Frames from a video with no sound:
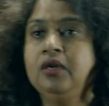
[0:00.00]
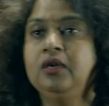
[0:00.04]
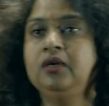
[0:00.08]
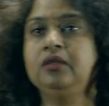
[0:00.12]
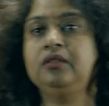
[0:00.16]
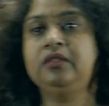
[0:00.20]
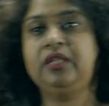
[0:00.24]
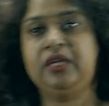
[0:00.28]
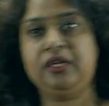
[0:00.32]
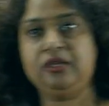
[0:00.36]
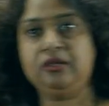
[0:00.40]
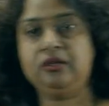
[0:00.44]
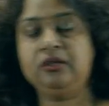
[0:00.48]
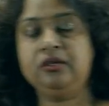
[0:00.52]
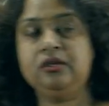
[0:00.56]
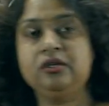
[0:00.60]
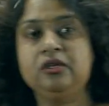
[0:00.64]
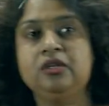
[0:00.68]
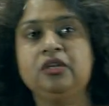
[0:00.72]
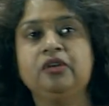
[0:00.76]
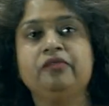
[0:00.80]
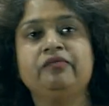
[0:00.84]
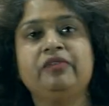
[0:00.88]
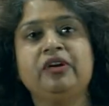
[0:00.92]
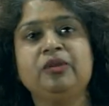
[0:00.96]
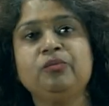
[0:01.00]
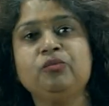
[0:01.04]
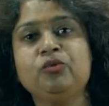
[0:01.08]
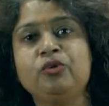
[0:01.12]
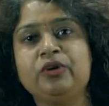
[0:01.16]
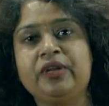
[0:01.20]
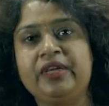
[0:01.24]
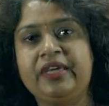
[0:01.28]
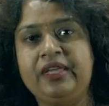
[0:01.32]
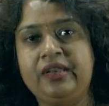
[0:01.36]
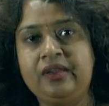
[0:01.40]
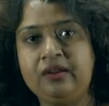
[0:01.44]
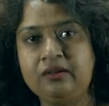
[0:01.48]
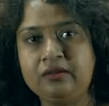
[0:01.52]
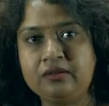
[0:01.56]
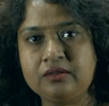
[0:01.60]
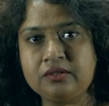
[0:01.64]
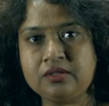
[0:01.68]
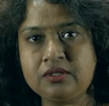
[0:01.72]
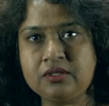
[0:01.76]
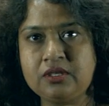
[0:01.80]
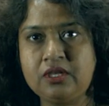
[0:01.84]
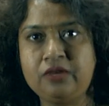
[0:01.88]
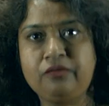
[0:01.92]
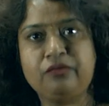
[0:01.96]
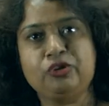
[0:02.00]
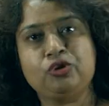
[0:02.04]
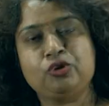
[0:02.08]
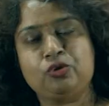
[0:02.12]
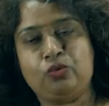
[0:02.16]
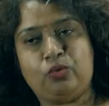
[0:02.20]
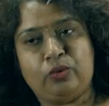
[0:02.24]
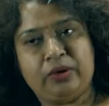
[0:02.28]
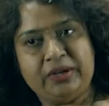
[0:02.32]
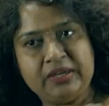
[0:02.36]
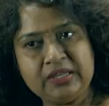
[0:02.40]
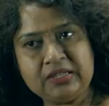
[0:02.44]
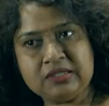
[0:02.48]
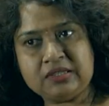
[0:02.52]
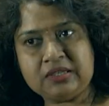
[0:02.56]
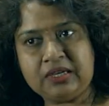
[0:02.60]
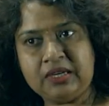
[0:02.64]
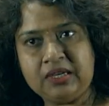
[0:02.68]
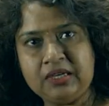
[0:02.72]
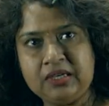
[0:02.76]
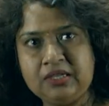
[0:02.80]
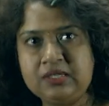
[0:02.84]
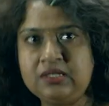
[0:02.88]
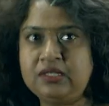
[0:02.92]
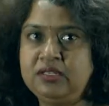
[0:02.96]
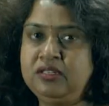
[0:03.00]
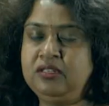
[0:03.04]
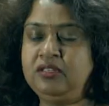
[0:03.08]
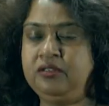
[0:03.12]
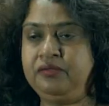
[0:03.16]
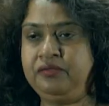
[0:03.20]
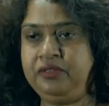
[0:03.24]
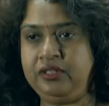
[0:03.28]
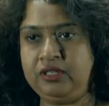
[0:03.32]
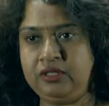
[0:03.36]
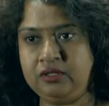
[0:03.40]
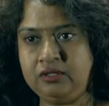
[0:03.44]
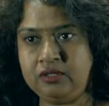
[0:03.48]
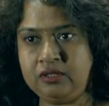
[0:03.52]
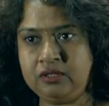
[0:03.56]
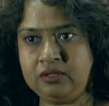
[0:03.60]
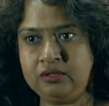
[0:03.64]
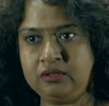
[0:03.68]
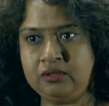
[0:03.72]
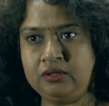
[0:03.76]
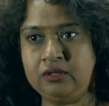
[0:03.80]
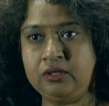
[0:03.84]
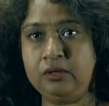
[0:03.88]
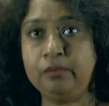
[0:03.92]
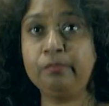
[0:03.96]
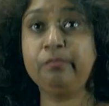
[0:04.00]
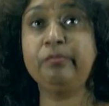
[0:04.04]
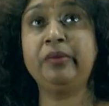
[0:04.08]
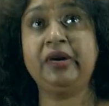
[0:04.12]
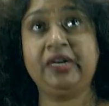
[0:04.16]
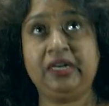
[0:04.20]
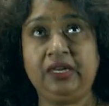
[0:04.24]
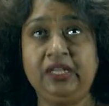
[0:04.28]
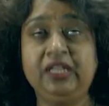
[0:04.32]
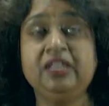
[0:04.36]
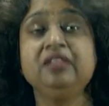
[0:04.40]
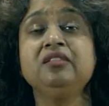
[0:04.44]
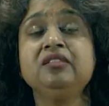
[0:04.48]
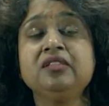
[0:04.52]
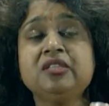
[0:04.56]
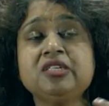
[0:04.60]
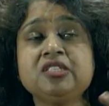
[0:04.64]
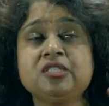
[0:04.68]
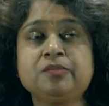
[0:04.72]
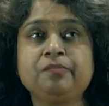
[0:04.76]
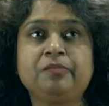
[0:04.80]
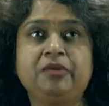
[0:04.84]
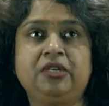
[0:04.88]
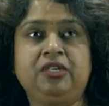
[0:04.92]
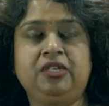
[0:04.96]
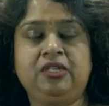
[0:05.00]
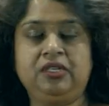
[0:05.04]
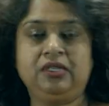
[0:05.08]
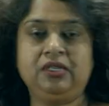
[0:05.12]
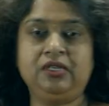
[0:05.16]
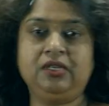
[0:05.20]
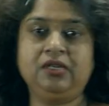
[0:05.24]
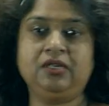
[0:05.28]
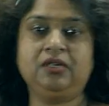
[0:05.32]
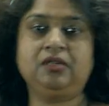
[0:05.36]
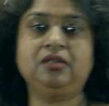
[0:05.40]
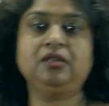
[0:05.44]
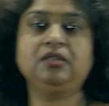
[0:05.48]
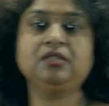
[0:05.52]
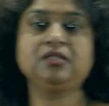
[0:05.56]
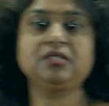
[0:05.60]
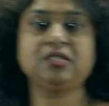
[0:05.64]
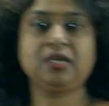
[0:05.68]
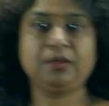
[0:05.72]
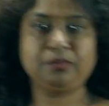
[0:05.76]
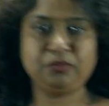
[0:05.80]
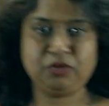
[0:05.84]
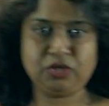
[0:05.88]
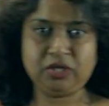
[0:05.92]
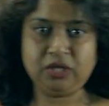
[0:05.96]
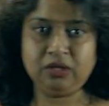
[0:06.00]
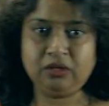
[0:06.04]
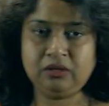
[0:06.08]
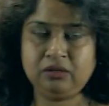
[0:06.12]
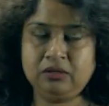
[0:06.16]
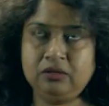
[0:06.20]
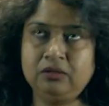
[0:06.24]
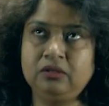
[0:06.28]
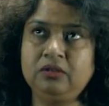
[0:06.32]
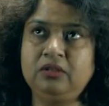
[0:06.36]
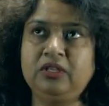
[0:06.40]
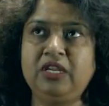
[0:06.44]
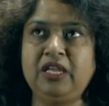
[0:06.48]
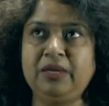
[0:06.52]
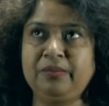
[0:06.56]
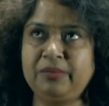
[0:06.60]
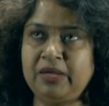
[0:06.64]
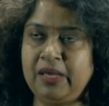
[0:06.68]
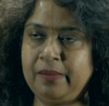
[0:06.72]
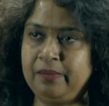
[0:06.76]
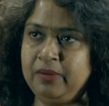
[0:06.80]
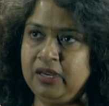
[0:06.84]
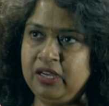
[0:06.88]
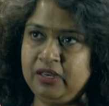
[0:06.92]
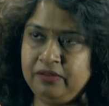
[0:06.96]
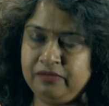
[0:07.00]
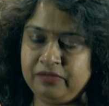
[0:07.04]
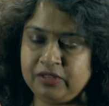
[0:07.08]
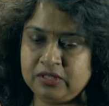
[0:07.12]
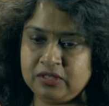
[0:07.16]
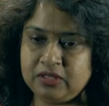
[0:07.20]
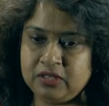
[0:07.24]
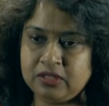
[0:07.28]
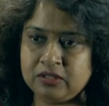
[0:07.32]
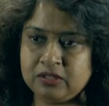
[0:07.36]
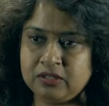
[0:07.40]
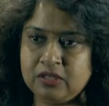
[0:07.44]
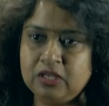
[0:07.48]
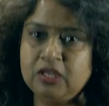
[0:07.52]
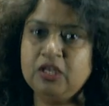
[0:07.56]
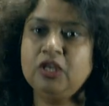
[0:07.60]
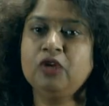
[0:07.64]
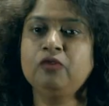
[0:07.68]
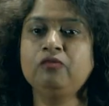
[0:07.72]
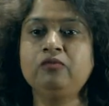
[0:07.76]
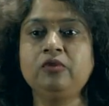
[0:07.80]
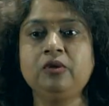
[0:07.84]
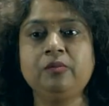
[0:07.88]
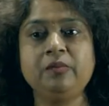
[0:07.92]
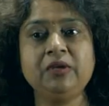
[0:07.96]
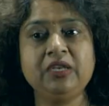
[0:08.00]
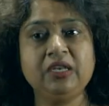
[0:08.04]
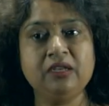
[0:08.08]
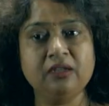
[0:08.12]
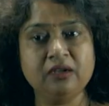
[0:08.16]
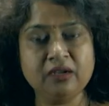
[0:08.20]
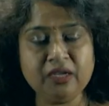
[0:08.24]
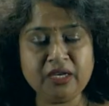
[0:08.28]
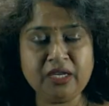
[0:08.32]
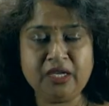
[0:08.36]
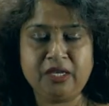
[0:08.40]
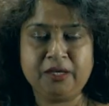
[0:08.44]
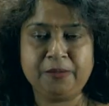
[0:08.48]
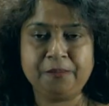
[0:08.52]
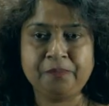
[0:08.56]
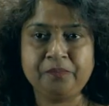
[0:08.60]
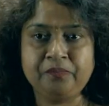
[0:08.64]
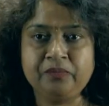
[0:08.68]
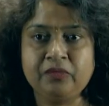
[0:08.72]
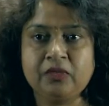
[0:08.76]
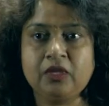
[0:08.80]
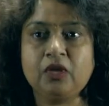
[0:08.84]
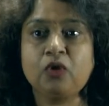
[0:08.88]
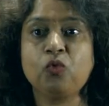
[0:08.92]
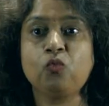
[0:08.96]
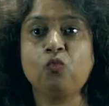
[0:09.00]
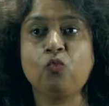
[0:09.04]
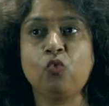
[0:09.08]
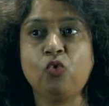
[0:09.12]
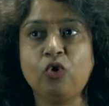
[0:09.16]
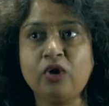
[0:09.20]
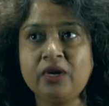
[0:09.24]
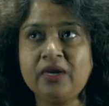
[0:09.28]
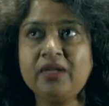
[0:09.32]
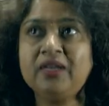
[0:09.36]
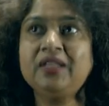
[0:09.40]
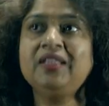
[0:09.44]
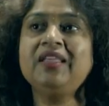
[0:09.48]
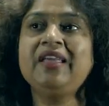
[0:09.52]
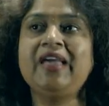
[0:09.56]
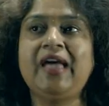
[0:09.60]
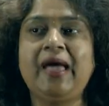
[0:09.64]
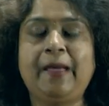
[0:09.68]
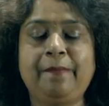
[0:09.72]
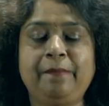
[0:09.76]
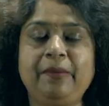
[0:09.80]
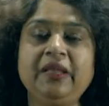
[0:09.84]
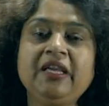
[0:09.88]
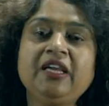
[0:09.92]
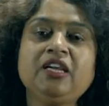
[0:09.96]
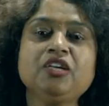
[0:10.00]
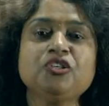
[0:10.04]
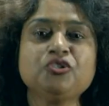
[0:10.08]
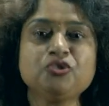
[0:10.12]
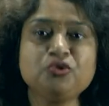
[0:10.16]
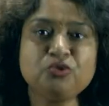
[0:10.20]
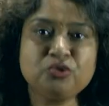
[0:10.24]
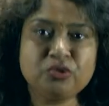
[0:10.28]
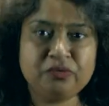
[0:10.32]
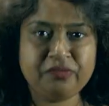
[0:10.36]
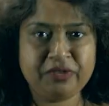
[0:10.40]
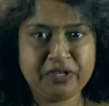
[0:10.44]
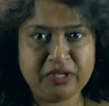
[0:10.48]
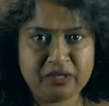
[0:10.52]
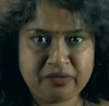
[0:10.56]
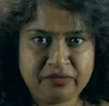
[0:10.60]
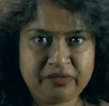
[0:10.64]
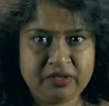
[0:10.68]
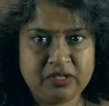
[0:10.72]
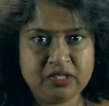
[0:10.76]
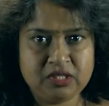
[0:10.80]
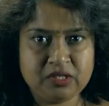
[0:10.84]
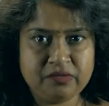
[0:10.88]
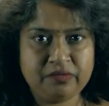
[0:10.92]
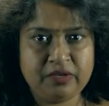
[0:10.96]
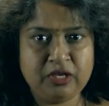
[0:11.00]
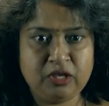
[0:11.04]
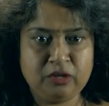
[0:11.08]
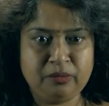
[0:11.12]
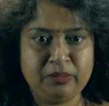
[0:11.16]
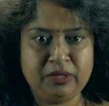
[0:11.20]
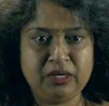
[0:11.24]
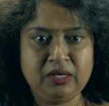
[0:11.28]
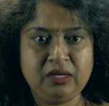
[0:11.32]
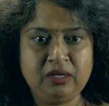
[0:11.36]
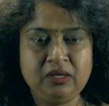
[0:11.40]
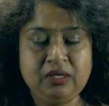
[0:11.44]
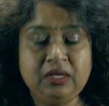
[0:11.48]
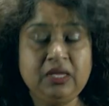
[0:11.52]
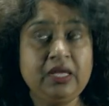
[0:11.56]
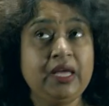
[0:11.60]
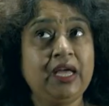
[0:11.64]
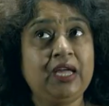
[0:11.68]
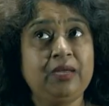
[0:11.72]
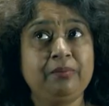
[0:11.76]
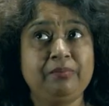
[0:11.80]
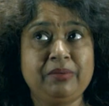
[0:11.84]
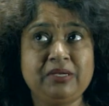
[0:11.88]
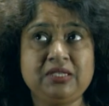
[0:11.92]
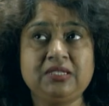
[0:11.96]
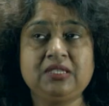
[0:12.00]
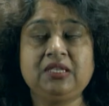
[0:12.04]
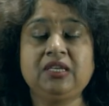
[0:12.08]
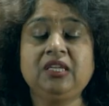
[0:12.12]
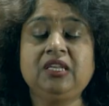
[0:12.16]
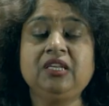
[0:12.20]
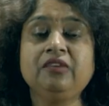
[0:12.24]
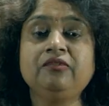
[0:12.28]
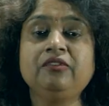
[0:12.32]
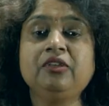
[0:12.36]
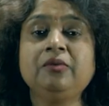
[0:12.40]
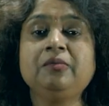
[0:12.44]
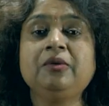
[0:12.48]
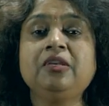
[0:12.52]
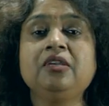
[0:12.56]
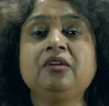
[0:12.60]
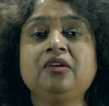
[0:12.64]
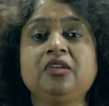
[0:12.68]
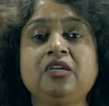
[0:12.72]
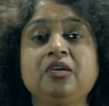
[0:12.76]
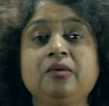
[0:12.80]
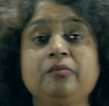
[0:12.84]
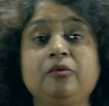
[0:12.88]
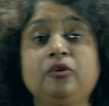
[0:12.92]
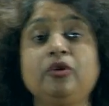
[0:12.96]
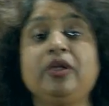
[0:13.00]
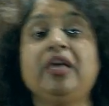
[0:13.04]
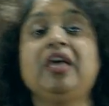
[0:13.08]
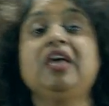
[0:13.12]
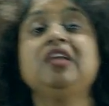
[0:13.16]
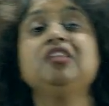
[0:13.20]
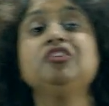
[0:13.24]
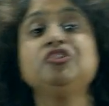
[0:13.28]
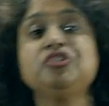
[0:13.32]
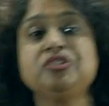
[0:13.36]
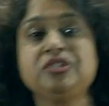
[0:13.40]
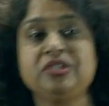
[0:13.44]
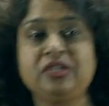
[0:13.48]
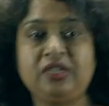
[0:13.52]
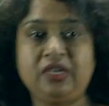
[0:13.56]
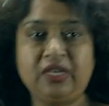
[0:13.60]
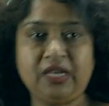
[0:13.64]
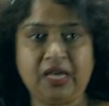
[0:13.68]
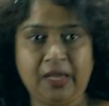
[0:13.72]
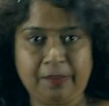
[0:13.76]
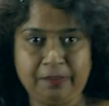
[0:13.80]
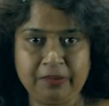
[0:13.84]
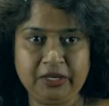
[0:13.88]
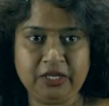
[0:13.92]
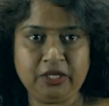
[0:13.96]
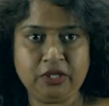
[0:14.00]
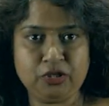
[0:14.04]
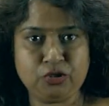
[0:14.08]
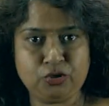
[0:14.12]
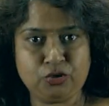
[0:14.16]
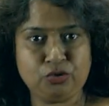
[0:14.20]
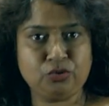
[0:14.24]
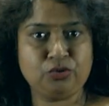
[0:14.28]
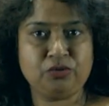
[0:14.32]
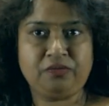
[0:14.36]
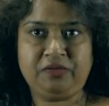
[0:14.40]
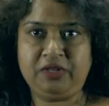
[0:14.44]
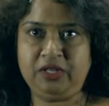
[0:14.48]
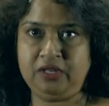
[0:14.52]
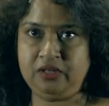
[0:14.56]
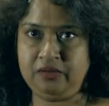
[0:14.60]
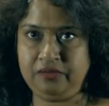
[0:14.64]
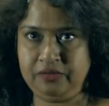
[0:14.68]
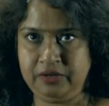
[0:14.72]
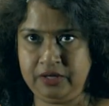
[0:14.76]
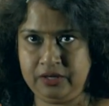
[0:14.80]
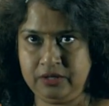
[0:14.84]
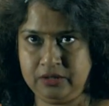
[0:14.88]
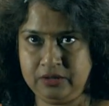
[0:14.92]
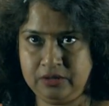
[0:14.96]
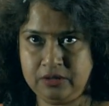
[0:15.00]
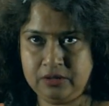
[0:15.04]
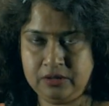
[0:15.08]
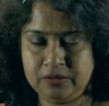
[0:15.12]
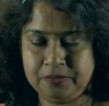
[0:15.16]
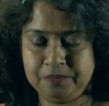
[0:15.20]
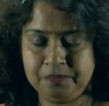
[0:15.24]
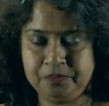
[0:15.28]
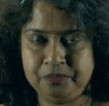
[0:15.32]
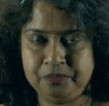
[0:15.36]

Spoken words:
Then one more characteristic which you already studied is interference, but in this particular subject named applied physics, we will be learning what are the applications of interference phenomena, and basically we will be learning about engineering applications of interference.